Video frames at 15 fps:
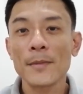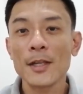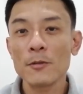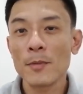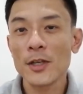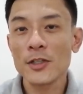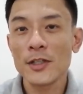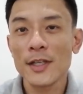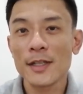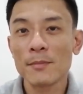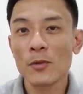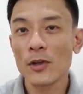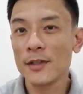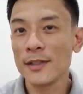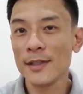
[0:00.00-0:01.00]
especially in
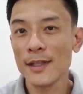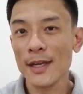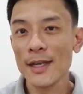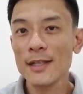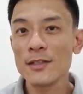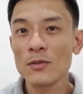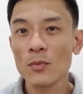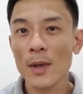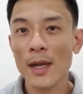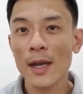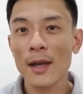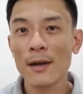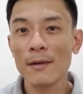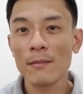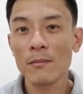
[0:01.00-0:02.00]
modern days
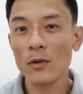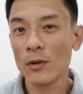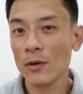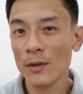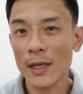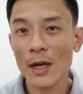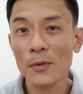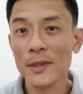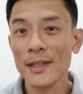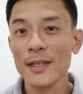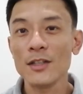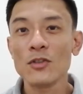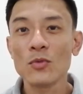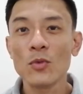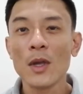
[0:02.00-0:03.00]
or
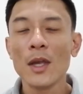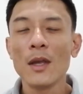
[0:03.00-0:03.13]
nowadays,